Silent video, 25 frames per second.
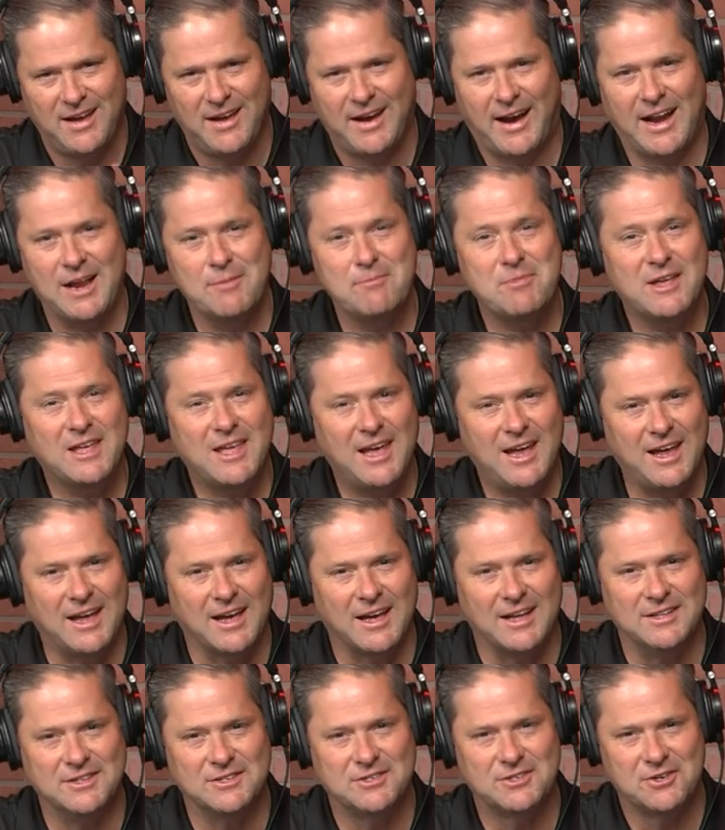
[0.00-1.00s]
and it
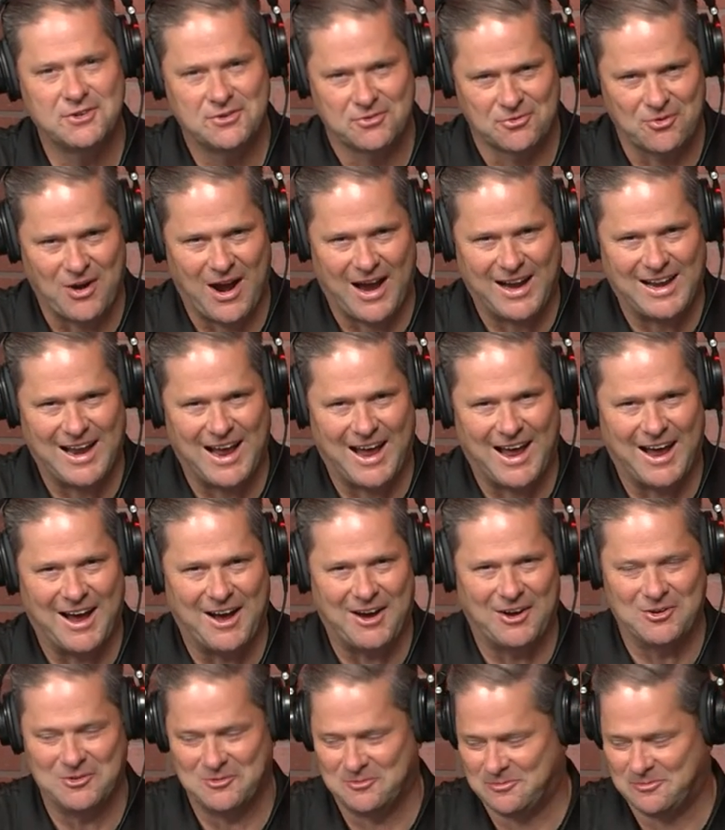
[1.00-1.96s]
begins right now.